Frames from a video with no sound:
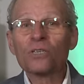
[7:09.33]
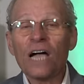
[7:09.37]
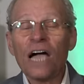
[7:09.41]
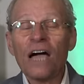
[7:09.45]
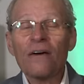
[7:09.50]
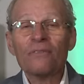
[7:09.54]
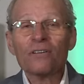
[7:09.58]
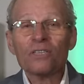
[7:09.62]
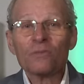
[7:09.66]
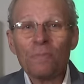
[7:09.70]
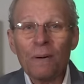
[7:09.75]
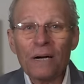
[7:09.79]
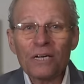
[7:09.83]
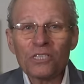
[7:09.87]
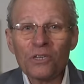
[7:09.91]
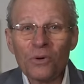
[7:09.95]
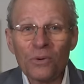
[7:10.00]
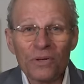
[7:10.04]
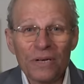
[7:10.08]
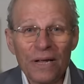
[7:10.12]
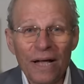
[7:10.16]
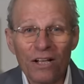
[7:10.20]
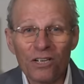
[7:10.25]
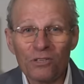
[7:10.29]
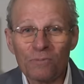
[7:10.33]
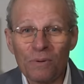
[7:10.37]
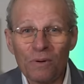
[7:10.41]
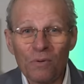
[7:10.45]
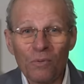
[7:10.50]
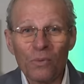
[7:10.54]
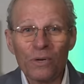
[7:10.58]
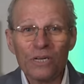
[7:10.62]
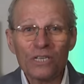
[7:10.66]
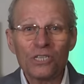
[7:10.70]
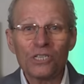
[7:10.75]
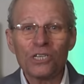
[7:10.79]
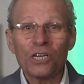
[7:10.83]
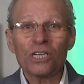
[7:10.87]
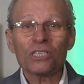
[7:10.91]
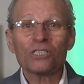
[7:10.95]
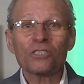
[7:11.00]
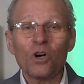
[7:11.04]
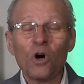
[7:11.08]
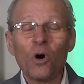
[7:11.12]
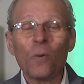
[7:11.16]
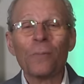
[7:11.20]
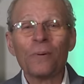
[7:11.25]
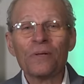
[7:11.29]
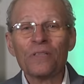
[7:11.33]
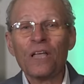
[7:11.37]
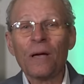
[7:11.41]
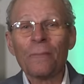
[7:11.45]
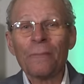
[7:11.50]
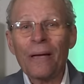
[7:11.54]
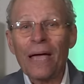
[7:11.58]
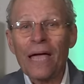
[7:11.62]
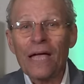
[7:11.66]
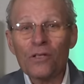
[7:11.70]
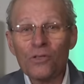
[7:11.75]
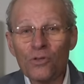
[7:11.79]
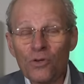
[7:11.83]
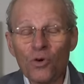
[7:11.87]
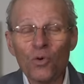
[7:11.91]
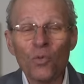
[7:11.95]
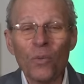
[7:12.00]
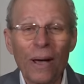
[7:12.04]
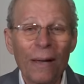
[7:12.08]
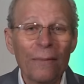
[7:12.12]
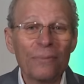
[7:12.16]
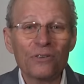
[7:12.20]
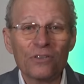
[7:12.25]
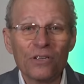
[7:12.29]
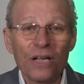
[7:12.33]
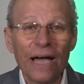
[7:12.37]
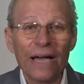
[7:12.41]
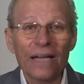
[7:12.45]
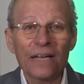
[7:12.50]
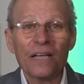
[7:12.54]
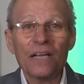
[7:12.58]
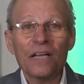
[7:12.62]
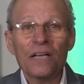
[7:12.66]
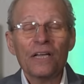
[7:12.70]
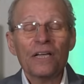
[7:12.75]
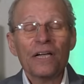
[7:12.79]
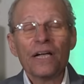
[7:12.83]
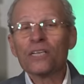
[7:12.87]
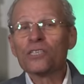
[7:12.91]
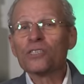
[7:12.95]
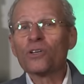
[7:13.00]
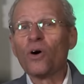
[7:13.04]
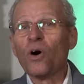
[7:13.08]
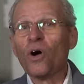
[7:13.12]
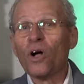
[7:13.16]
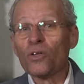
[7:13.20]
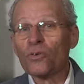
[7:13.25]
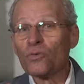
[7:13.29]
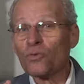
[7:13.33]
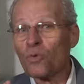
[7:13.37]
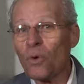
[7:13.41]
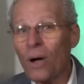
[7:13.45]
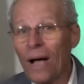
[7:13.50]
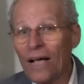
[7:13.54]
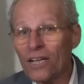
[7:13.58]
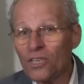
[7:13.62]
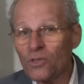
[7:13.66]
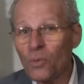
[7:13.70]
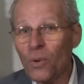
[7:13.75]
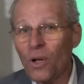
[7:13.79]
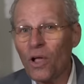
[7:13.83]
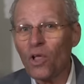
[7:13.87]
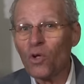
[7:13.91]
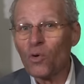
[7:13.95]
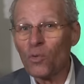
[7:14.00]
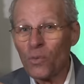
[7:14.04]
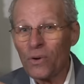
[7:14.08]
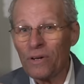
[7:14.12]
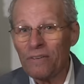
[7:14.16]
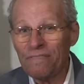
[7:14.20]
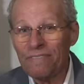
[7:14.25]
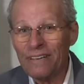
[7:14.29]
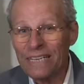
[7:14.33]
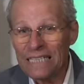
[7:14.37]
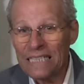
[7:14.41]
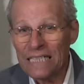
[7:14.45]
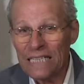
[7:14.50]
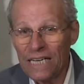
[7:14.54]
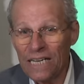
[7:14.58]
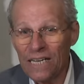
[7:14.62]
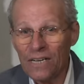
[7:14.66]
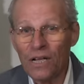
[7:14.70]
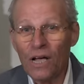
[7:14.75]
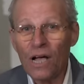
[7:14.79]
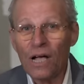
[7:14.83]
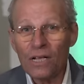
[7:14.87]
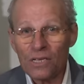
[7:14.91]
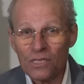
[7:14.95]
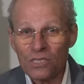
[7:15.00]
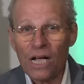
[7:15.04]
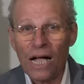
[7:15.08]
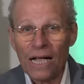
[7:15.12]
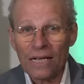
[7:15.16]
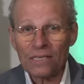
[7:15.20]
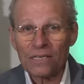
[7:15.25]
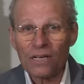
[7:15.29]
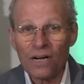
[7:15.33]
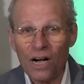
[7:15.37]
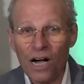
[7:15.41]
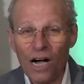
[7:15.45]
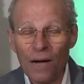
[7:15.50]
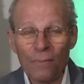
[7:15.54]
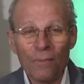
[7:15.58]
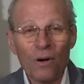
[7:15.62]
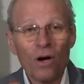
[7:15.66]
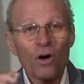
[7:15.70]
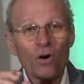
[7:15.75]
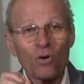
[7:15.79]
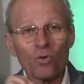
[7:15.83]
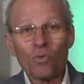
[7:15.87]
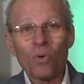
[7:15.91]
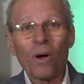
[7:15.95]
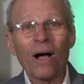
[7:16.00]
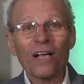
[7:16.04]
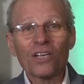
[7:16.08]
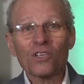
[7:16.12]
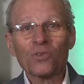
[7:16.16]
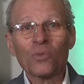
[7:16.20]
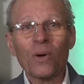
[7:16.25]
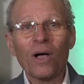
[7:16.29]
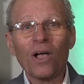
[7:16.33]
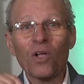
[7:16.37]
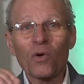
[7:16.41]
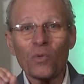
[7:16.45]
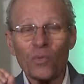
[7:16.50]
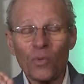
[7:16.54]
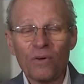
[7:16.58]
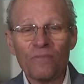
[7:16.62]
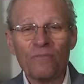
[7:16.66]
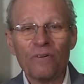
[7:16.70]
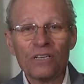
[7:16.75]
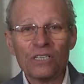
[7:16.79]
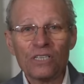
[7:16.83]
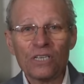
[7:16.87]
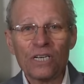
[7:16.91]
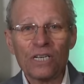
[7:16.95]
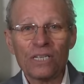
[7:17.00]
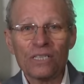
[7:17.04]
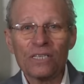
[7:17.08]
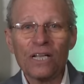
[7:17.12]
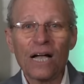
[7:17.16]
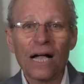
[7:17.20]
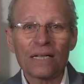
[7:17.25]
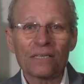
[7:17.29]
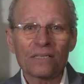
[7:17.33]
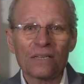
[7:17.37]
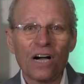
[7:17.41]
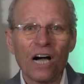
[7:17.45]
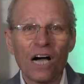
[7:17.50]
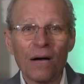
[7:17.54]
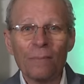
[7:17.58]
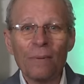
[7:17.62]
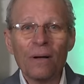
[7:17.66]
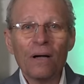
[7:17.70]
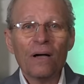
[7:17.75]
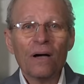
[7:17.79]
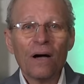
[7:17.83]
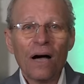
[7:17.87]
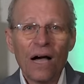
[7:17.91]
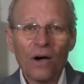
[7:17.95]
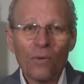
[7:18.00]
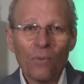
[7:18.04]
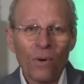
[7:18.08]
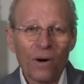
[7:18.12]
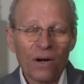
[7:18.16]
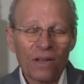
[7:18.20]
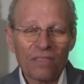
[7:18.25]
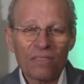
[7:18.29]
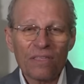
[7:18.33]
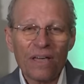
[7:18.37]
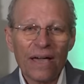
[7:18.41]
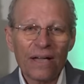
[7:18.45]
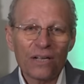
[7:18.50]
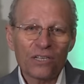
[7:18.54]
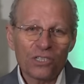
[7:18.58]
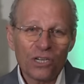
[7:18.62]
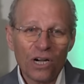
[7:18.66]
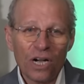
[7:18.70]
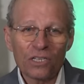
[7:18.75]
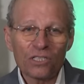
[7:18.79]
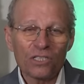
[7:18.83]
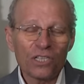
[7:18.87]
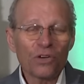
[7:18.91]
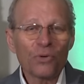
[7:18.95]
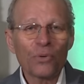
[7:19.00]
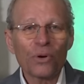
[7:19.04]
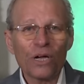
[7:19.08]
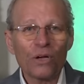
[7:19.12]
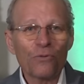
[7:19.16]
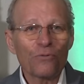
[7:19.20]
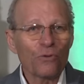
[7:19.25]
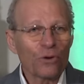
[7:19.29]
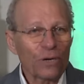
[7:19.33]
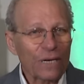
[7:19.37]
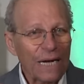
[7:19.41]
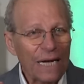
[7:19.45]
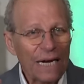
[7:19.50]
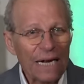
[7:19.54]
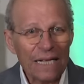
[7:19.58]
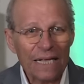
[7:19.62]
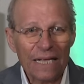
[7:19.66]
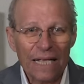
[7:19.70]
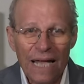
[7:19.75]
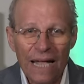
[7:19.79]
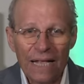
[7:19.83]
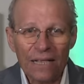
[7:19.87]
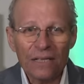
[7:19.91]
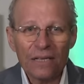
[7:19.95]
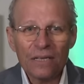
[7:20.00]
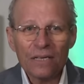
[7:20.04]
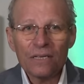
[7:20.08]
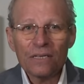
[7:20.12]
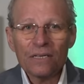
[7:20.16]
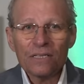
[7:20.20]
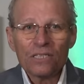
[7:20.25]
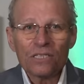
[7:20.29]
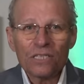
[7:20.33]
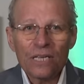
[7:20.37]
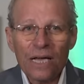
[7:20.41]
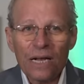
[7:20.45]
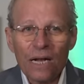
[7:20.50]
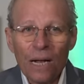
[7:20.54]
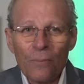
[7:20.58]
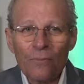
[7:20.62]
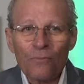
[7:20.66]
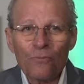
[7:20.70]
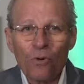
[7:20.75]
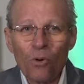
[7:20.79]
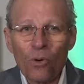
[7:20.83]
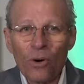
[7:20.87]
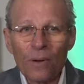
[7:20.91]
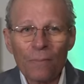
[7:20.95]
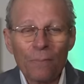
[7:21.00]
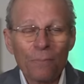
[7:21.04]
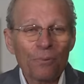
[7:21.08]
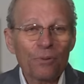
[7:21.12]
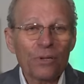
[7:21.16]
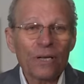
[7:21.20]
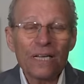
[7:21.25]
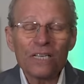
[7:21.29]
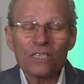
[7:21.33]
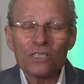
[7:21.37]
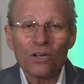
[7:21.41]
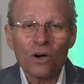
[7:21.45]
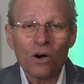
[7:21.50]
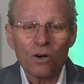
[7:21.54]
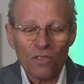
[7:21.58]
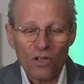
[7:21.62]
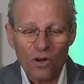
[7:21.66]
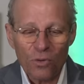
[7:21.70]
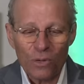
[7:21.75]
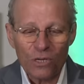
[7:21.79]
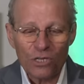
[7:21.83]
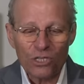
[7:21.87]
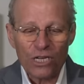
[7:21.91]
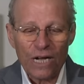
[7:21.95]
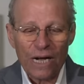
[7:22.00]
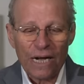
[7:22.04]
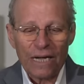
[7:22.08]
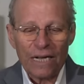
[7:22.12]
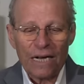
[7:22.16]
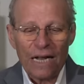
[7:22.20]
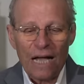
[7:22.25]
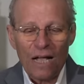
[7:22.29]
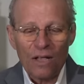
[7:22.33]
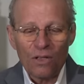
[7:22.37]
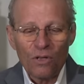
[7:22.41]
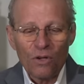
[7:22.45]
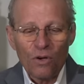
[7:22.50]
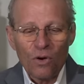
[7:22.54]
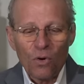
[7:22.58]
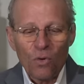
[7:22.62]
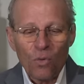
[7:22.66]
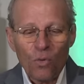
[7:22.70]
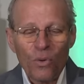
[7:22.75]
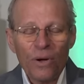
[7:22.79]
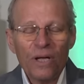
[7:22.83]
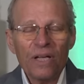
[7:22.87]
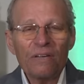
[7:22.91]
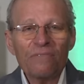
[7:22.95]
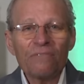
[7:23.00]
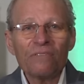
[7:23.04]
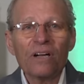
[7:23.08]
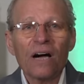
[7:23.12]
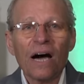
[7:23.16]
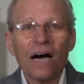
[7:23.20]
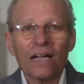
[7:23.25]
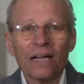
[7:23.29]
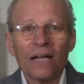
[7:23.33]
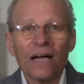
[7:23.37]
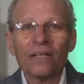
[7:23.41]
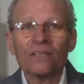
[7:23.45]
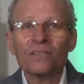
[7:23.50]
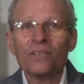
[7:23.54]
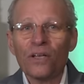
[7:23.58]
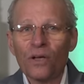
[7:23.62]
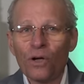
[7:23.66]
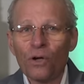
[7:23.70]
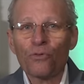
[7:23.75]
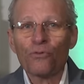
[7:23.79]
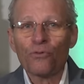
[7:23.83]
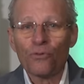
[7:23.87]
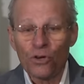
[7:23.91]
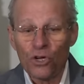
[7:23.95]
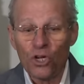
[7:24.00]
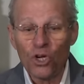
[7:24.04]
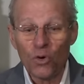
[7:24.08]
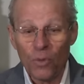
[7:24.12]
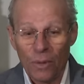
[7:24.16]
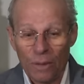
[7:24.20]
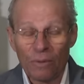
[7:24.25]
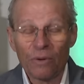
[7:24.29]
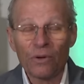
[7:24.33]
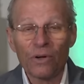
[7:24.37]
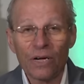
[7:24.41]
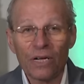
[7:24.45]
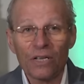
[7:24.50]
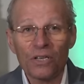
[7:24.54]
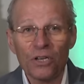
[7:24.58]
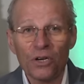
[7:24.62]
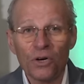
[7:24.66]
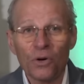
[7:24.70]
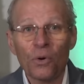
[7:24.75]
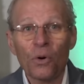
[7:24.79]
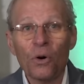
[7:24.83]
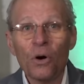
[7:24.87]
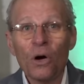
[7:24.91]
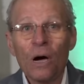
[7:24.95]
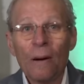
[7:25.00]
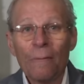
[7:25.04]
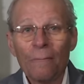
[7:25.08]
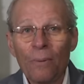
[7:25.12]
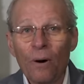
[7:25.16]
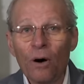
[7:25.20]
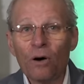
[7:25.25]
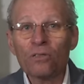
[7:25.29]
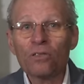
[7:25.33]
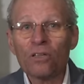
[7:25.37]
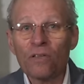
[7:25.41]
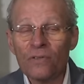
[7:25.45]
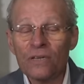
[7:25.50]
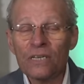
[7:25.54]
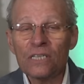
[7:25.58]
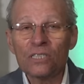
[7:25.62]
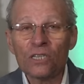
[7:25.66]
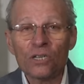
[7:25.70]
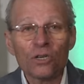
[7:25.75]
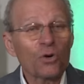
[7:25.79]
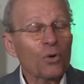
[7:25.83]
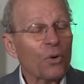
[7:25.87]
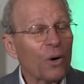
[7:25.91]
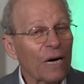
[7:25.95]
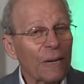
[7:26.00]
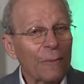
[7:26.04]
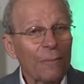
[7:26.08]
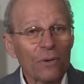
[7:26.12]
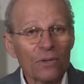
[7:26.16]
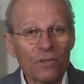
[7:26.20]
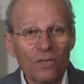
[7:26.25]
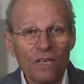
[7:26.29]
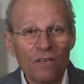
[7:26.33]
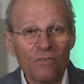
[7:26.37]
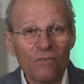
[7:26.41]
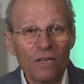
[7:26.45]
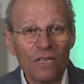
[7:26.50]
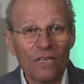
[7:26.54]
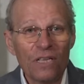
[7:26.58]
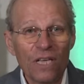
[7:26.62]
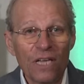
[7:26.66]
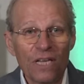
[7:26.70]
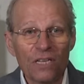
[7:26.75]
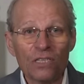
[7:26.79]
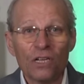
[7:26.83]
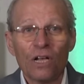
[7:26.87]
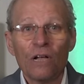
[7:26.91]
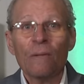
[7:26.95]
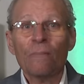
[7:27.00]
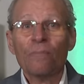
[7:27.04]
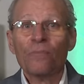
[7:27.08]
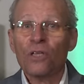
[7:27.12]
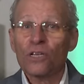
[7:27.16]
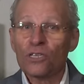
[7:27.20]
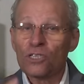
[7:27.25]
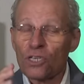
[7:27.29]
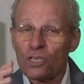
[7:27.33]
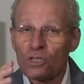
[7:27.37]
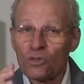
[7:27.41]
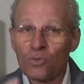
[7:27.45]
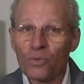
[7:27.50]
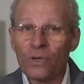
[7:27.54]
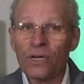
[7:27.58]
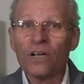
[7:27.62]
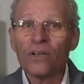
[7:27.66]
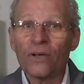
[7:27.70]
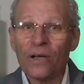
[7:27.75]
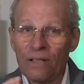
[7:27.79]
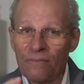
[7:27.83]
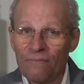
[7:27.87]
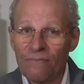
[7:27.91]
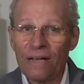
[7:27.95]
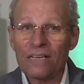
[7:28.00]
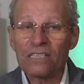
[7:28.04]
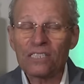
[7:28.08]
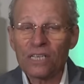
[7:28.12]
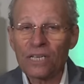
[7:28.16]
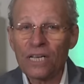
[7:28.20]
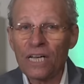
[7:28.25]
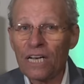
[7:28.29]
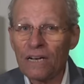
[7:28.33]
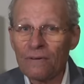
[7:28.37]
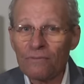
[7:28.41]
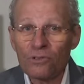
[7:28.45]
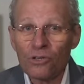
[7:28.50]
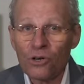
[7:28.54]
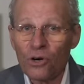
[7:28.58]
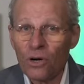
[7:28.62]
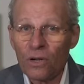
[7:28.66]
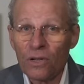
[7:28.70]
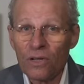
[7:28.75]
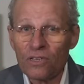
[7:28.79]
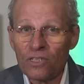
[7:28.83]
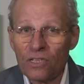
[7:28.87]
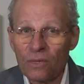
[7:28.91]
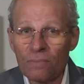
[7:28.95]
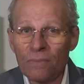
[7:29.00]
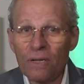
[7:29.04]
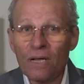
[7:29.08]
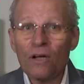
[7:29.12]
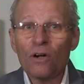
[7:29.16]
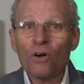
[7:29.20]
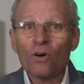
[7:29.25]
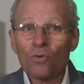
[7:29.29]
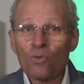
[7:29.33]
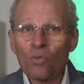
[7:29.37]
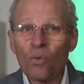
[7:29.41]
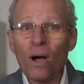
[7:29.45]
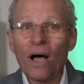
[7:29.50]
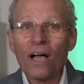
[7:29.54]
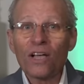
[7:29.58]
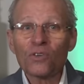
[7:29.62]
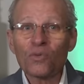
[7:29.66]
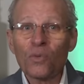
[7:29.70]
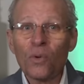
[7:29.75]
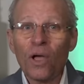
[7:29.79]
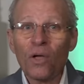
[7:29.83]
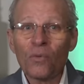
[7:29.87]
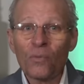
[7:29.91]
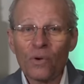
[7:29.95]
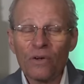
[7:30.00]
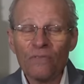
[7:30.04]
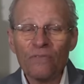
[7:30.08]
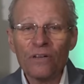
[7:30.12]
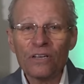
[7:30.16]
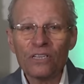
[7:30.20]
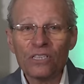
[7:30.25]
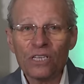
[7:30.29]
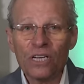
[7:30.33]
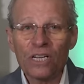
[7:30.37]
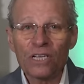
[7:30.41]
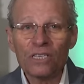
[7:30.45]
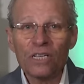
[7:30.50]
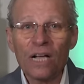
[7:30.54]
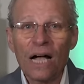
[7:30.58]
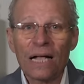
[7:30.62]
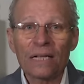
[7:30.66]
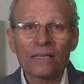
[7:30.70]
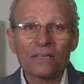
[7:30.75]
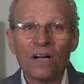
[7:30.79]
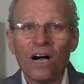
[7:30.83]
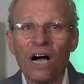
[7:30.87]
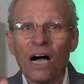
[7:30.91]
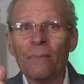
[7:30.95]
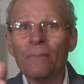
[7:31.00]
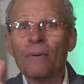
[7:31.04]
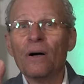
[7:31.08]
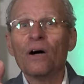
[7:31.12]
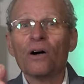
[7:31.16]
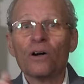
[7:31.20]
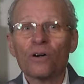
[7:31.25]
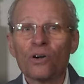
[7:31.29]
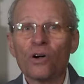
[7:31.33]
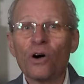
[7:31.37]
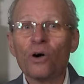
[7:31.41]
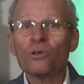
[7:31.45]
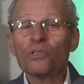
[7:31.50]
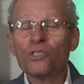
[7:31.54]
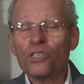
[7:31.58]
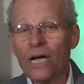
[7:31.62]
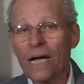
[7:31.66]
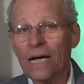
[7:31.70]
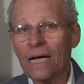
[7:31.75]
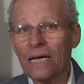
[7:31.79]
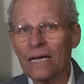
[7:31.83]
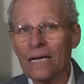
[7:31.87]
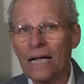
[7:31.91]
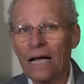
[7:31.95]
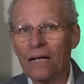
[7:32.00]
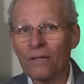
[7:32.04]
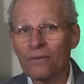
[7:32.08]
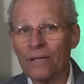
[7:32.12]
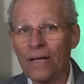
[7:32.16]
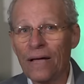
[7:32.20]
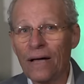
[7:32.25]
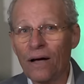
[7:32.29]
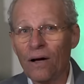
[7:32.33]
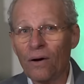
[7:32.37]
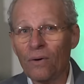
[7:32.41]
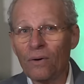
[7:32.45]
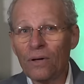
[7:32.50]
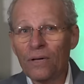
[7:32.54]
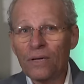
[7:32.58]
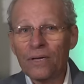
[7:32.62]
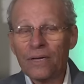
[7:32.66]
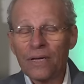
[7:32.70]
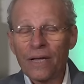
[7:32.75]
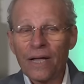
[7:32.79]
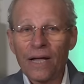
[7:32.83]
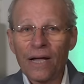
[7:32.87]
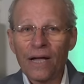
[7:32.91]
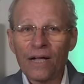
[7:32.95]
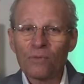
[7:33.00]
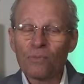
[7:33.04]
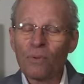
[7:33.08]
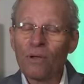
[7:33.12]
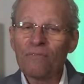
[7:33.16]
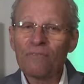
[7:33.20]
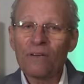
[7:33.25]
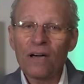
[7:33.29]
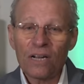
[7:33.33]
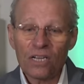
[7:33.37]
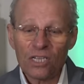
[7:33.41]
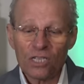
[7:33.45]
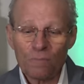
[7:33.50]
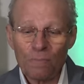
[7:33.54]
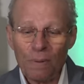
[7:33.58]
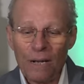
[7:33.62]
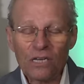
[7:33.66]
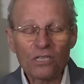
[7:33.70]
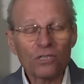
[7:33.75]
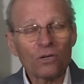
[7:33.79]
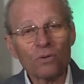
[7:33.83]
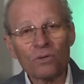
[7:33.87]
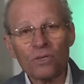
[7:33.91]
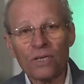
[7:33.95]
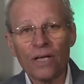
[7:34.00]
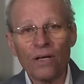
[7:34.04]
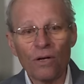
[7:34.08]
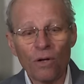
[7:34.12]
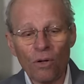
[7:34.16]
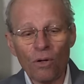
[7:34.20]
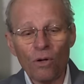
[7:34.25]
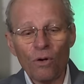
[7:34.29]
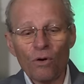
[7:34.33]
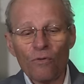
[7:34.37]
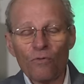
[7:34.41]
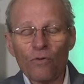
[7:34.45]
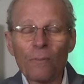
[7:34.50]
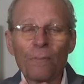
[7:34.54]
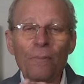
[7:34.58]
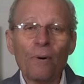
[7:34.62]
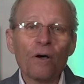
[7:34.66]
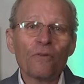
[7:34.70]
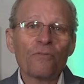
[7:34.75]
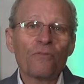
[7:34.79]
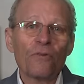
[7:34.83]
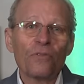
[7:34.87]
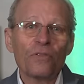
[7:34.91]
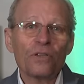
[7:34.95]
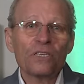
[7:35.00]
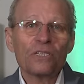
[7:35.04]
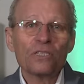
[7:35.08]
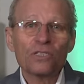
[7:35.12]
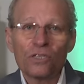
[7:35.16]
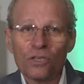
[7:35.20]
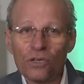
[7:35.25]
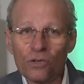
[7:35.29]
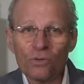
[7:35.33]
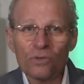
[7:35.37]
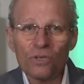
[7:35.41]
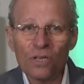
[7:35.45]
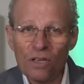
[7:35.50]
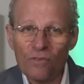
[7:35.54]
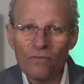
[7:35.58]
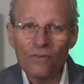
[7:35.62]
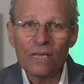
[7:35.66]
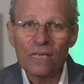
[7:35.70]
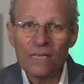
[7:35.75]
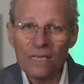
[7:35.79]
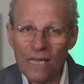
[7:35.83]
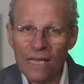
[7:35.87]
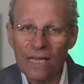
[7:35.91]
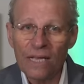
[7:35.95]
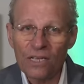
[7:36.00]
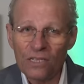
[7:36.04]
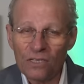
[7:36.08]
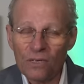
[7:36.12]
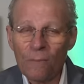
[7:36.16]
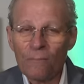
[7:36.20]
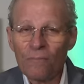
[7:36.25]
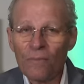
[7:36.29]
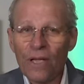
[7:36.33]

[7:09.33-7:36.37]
I have a special announcement. We just opened up a new website. It's called roswellrevisited.com. roswellrevisited.com. I want to thank Chauncey Green for getting that set up for it. Please go there and check it out we've got a deal for you. We really do. Both of these incredible DVDs. This is real investigative journalism, roswellrevisited.com. Go check it out now. And we've got a special deal for both of these two DVDs.